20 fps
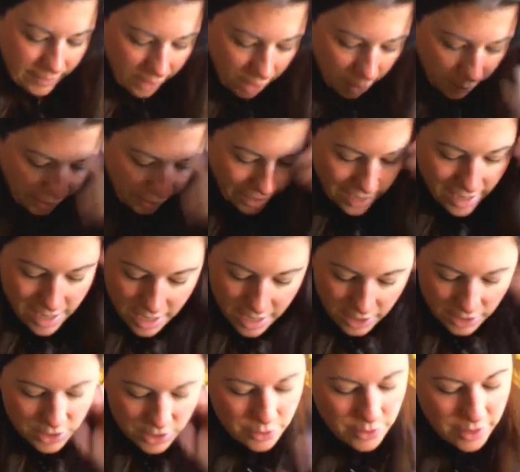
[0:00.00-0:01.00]
Okay,
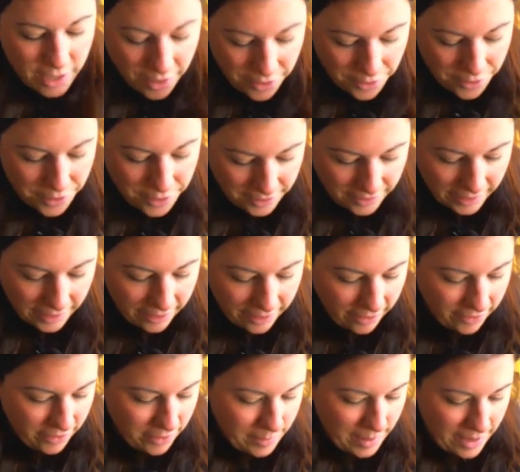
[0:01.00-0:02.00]
so the other thing that I
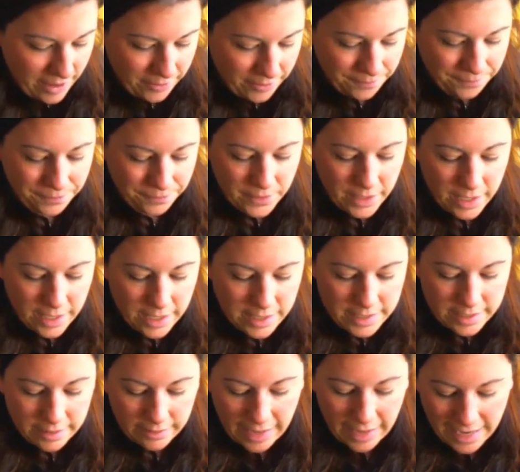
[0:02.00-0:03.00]
got in the mail
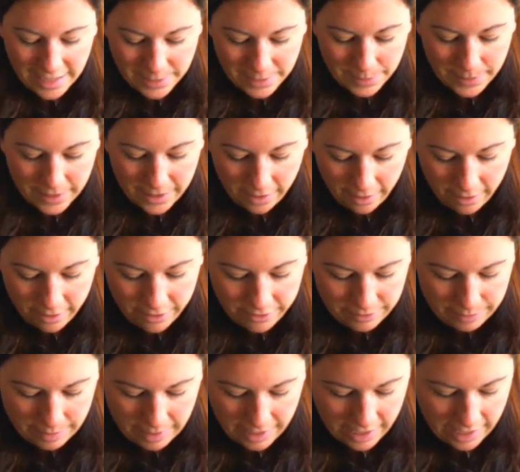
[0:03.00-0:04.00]
is the last bit
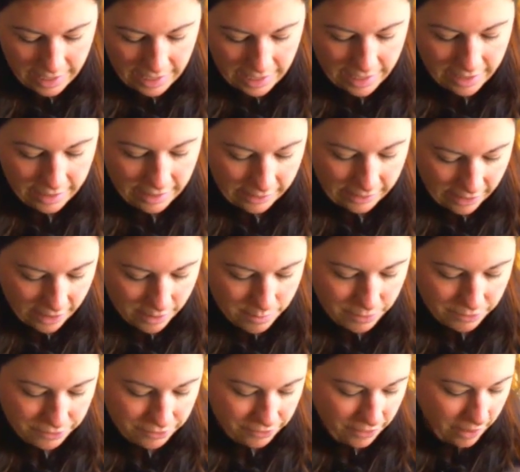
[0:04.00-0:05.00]
of my club
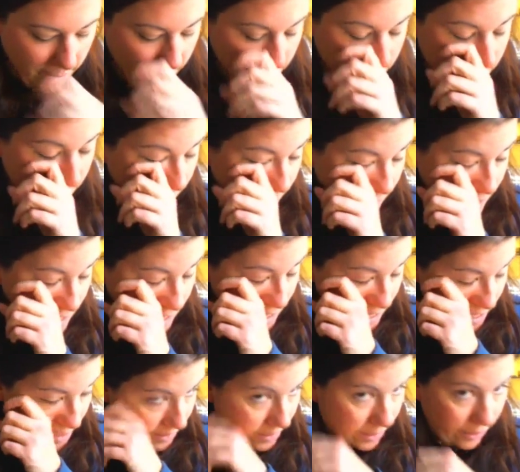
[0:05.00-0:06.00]
from
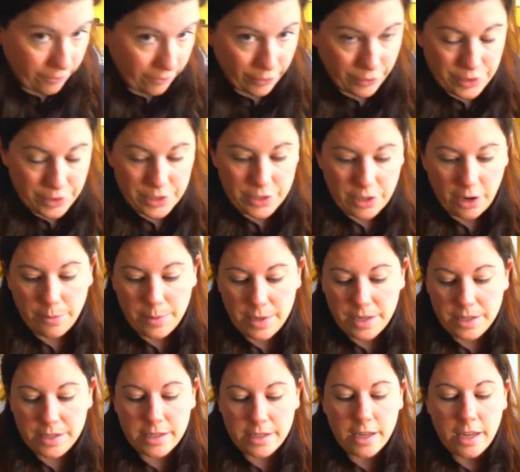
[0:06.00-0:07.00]
Kiki and the Yarn vs.
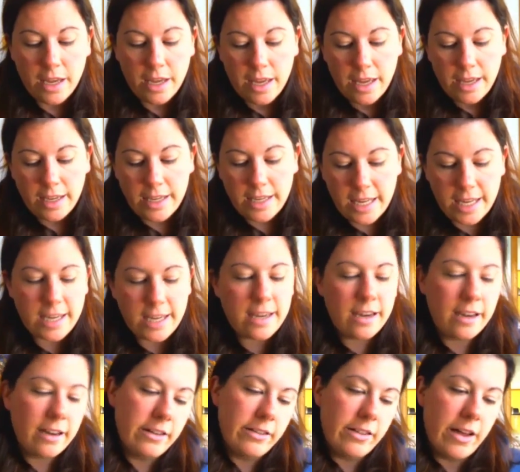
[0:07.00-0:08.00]
Zombies Geek
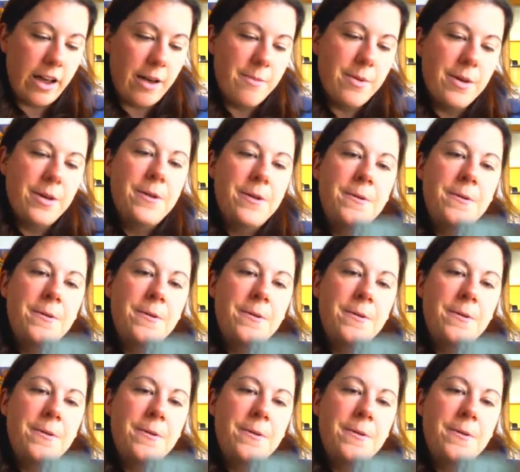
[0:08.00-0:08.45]
Club.